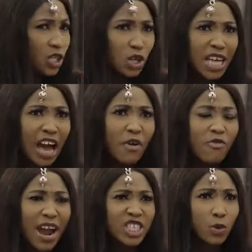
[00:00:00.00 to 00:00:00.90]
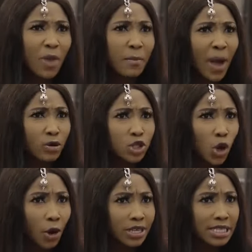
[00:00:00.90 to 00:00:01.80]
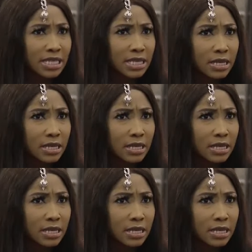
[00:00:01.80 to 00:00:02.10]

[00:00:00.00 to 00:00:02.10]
Don't I have a right to make my own choice?